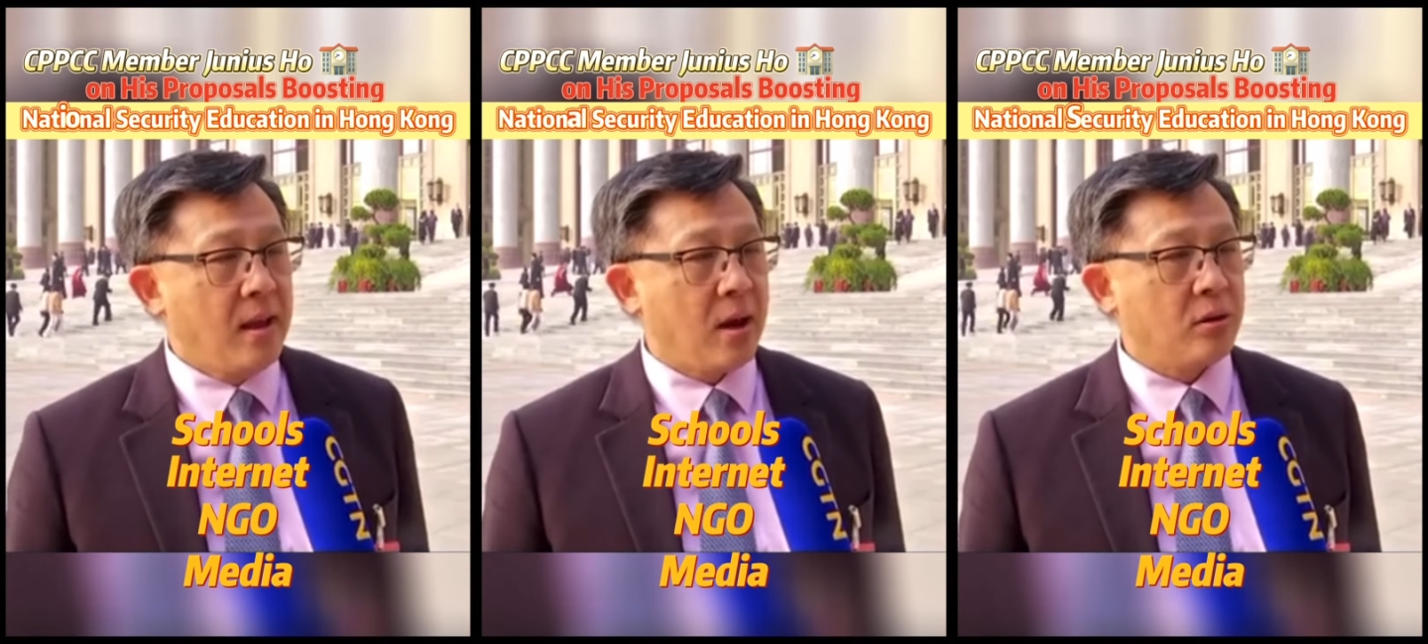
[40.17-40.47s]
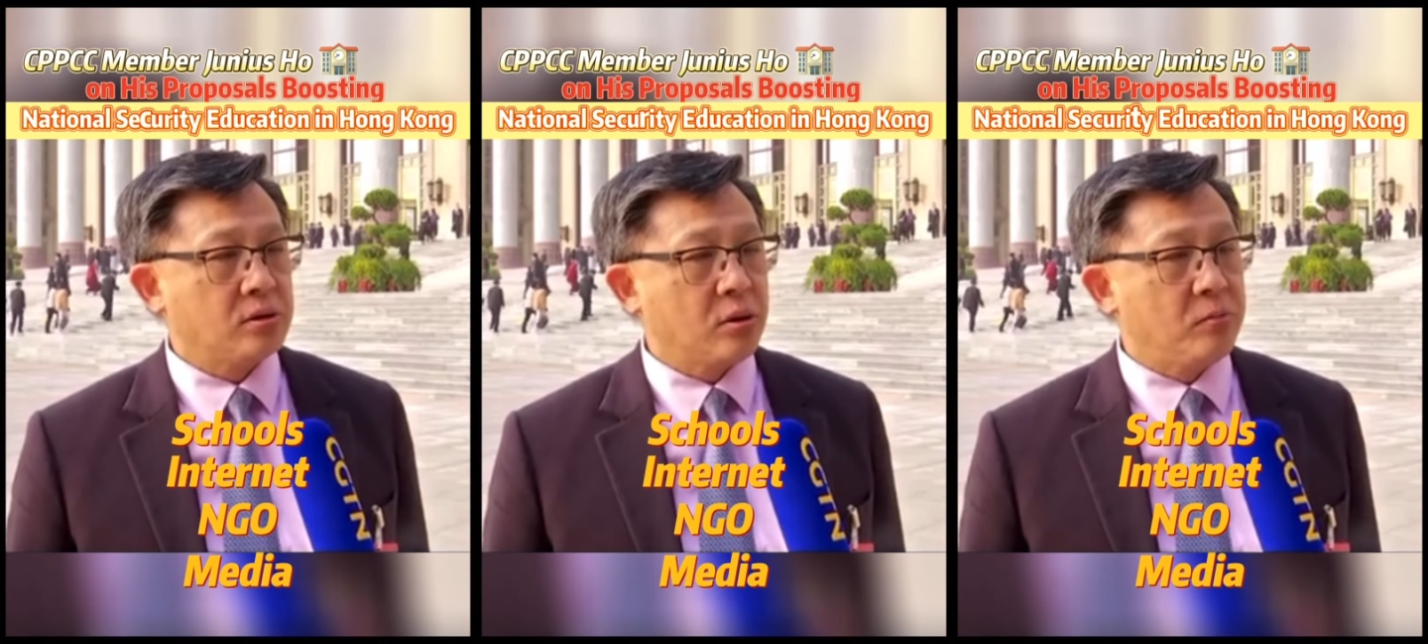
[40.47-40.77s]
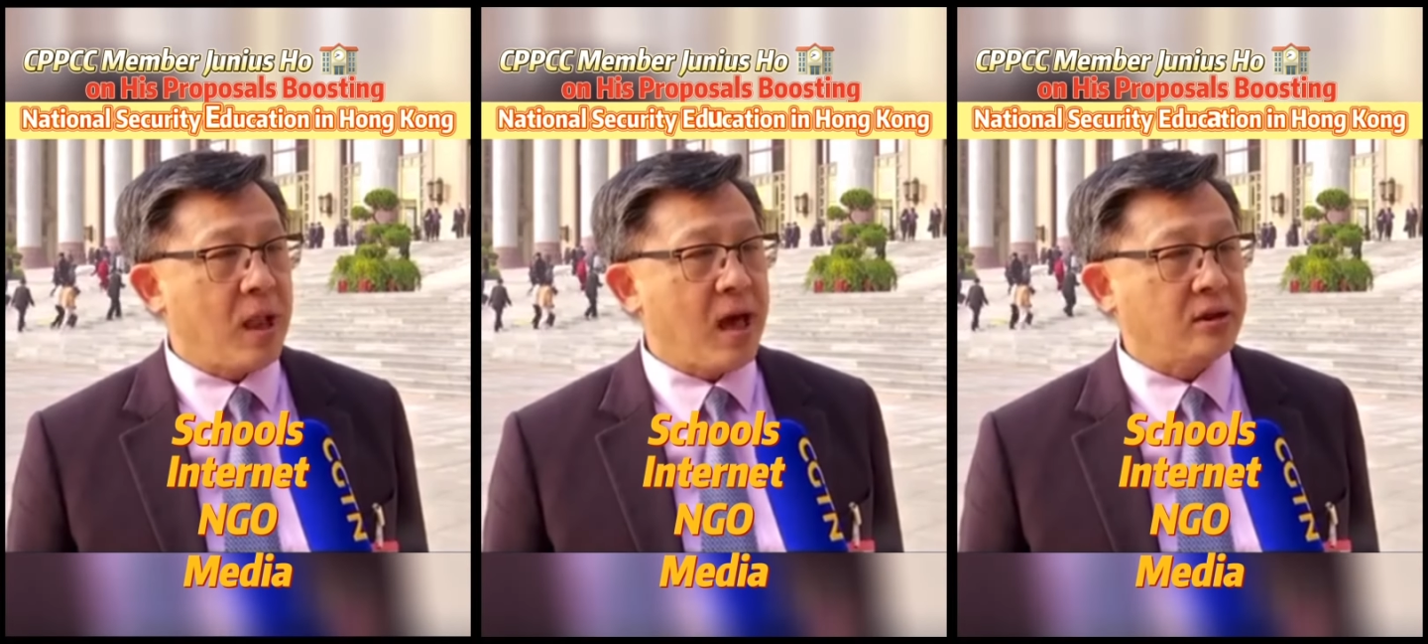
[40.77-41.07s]
I was
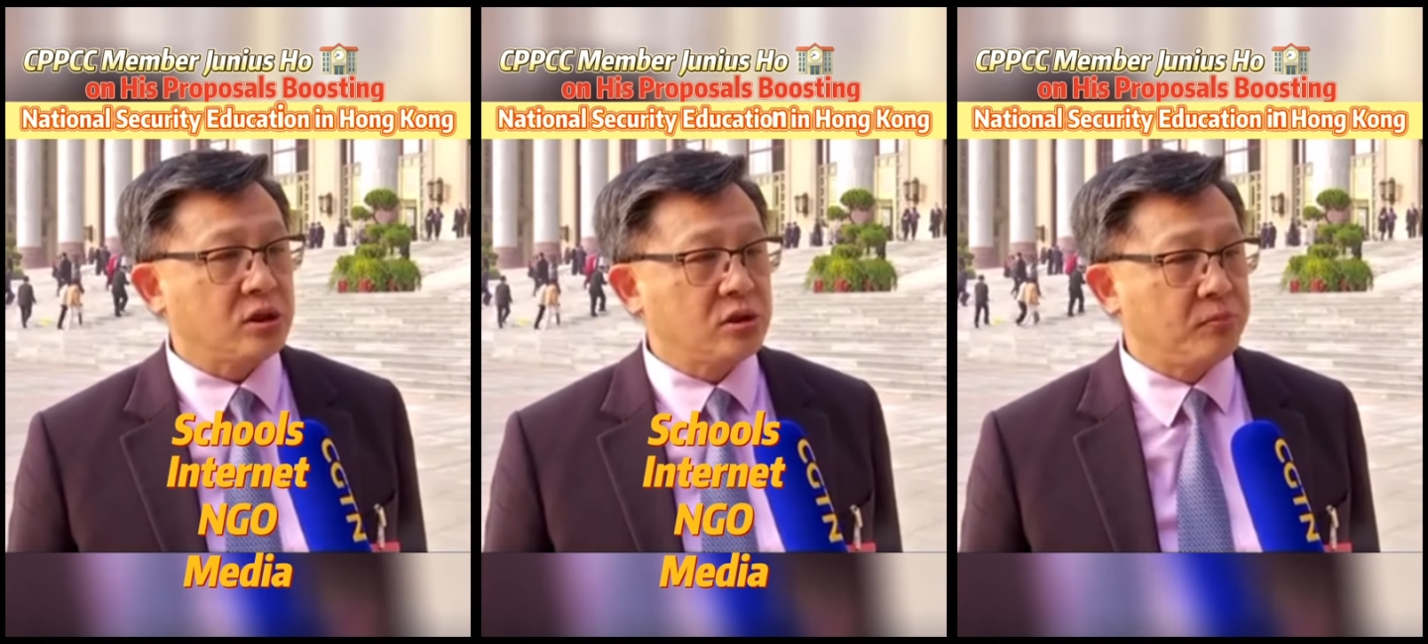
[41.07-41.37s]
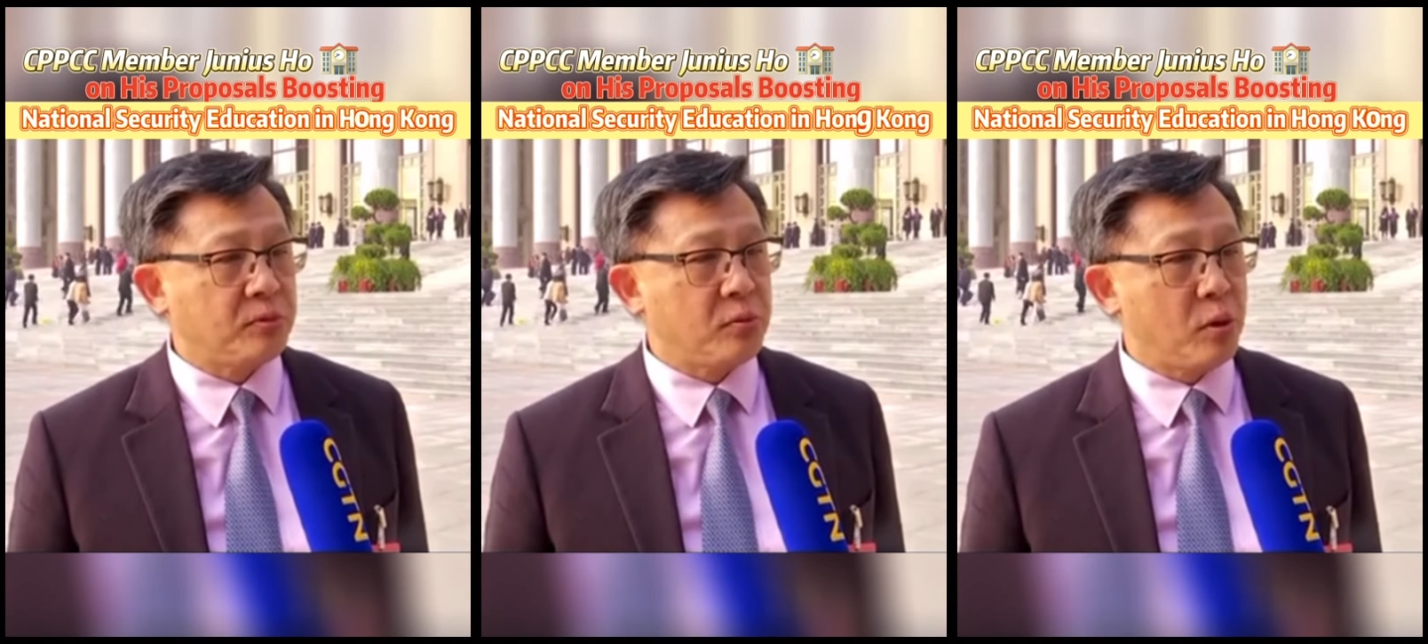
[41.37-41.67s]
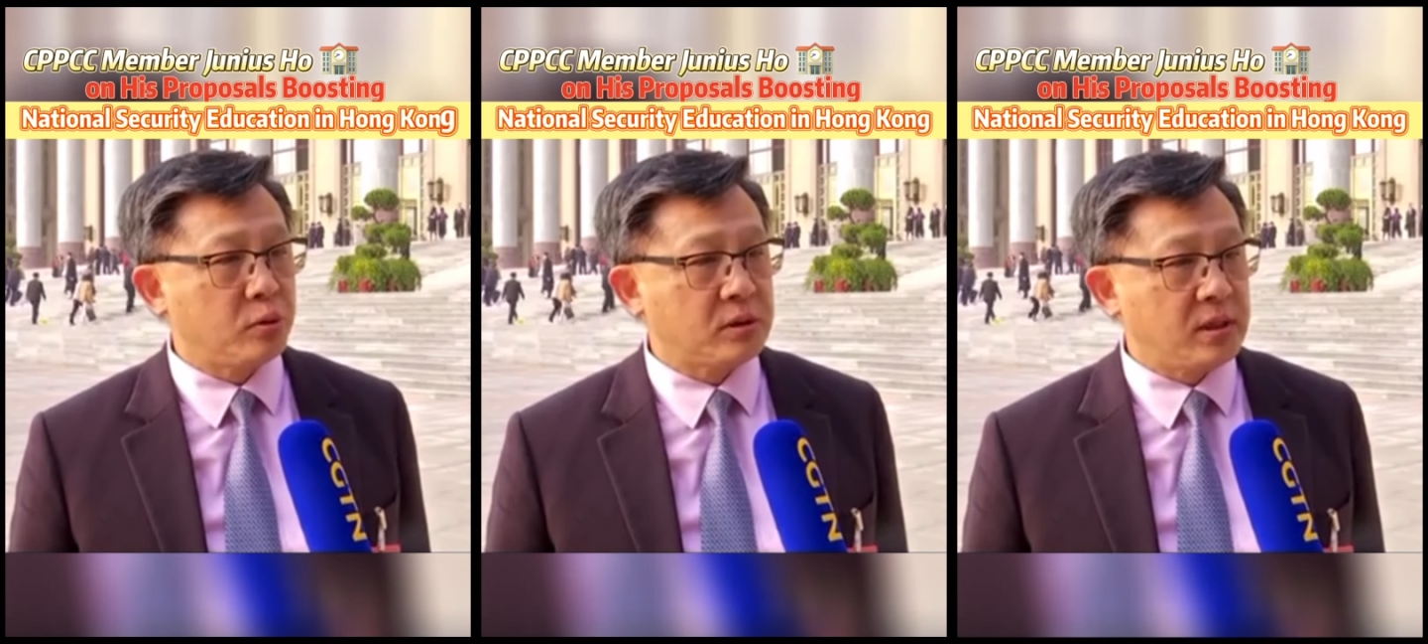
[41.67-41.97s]
obliged to
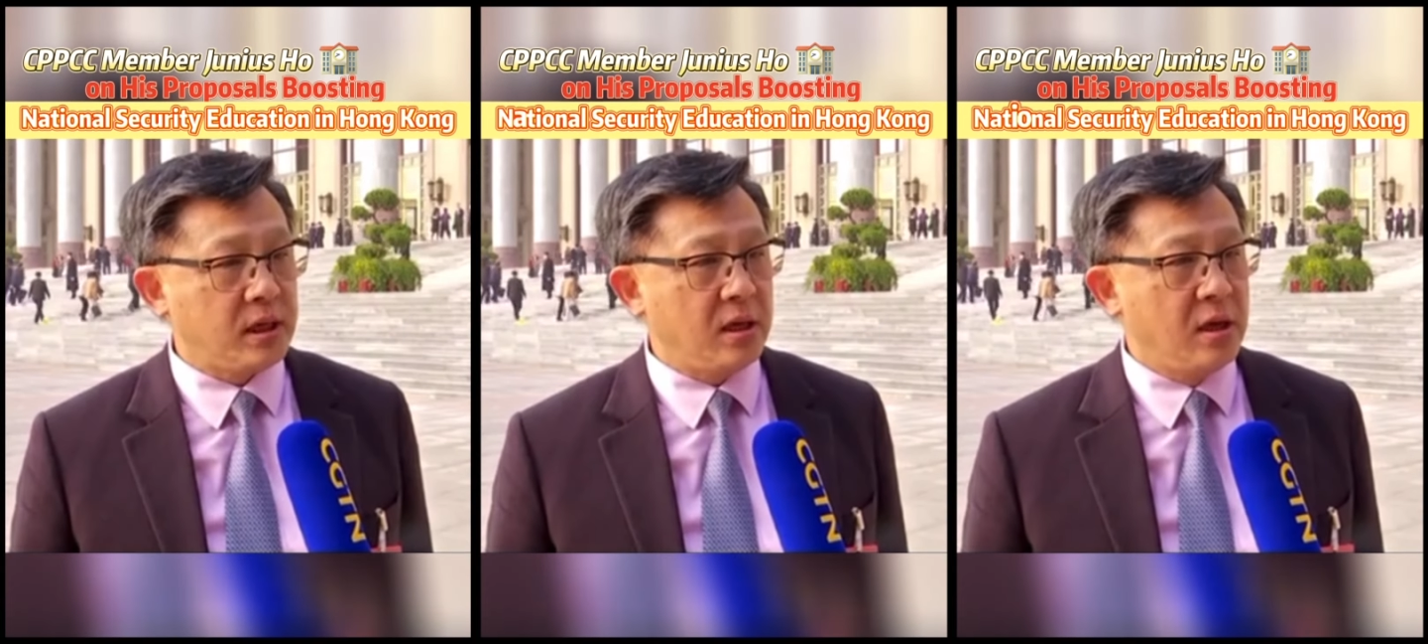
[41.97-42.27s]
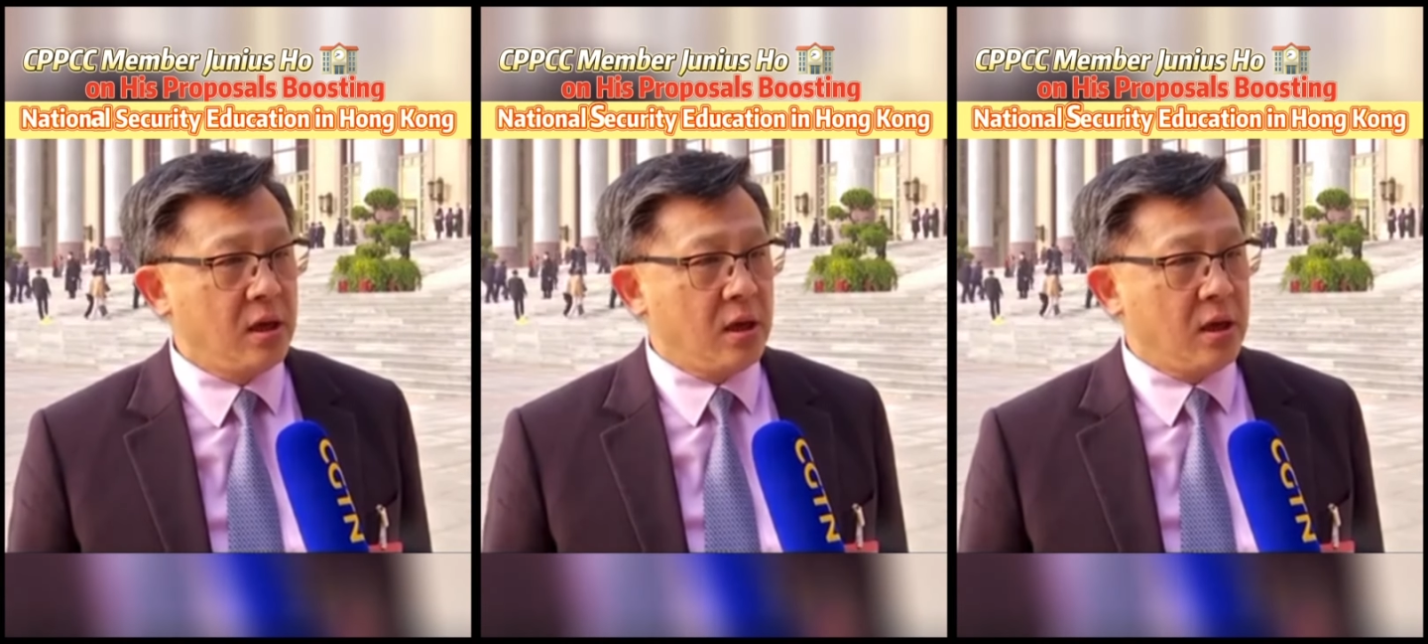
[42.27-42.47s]
promote the